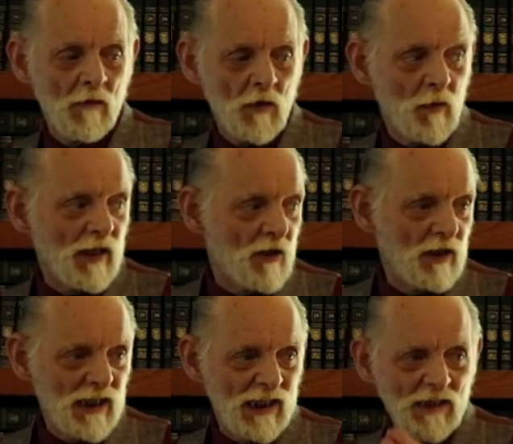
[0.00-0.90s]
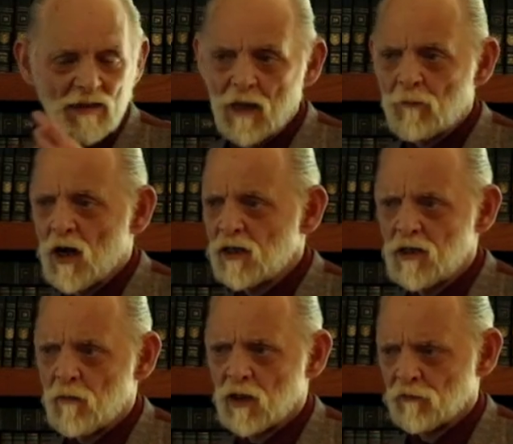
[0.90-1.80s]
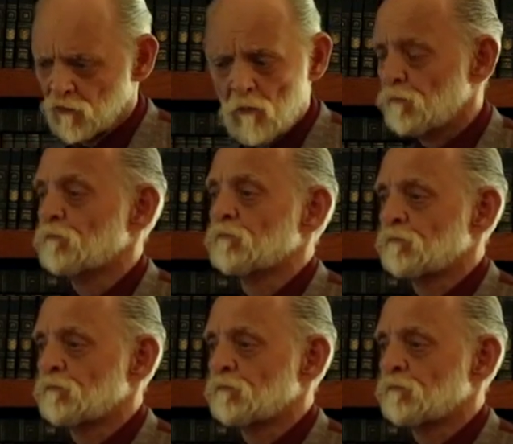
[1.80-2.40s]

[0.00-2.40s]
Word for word: I mean, could he eat in that body? And everybody goes, nope.